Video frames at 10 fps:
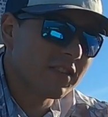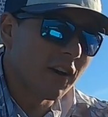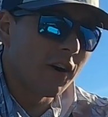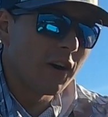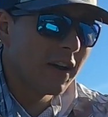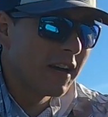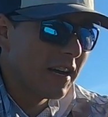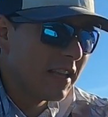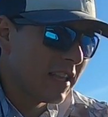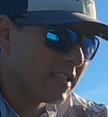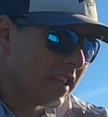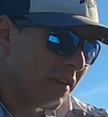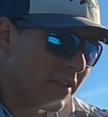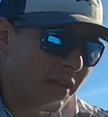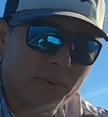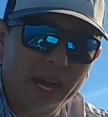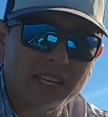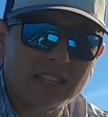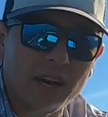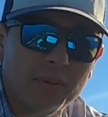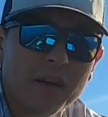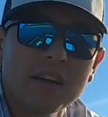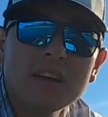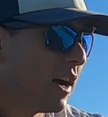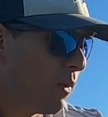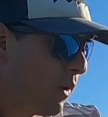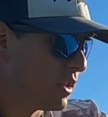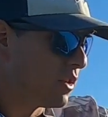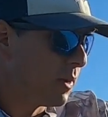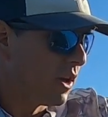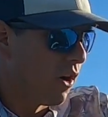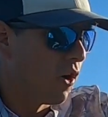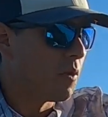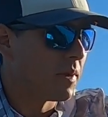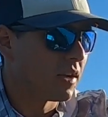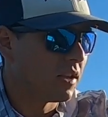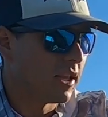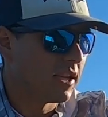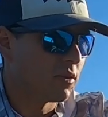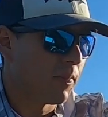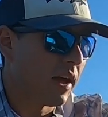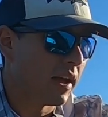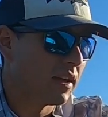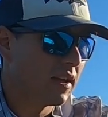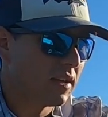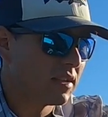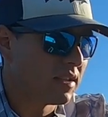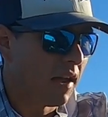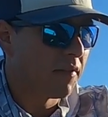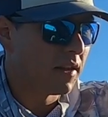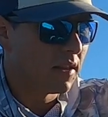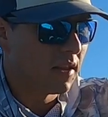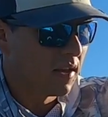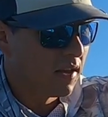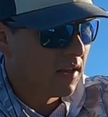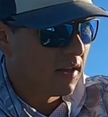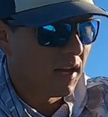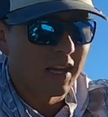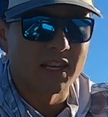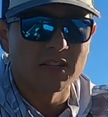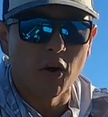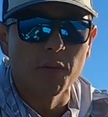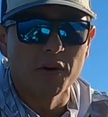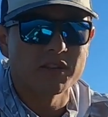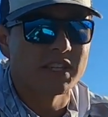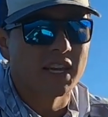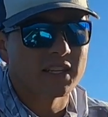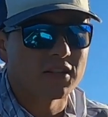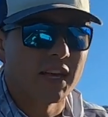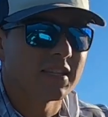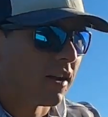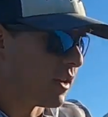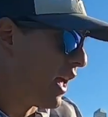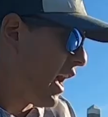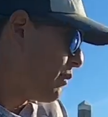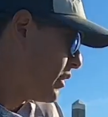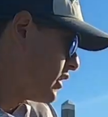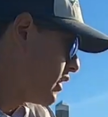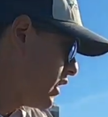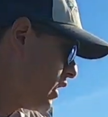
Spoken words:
so let's get everything packed up. I wanted to be home and cleaned by 7. It is almost 6, so that's not gonna happen.